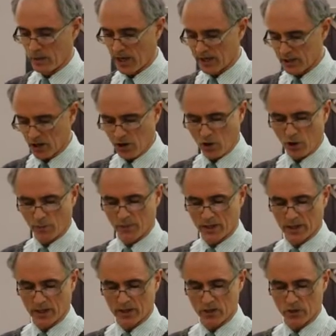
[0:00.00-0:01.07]
at all,
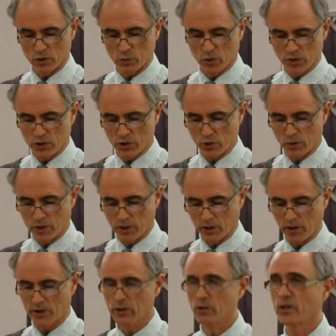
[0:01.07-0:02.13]
because once you're real,
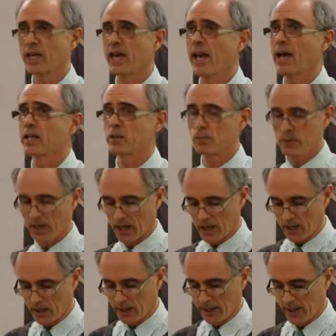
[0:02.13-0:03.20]
you can't be
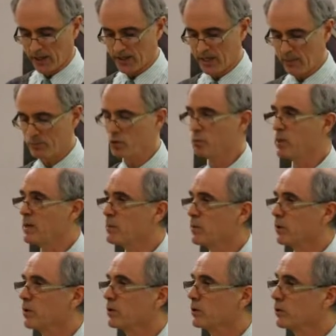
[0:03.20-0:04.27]
ugly, except to
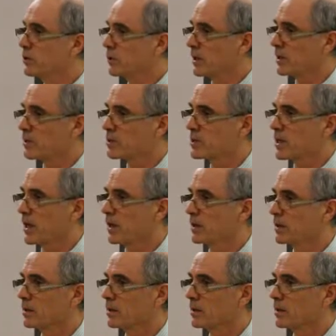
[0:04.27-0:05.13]
people who don't understand."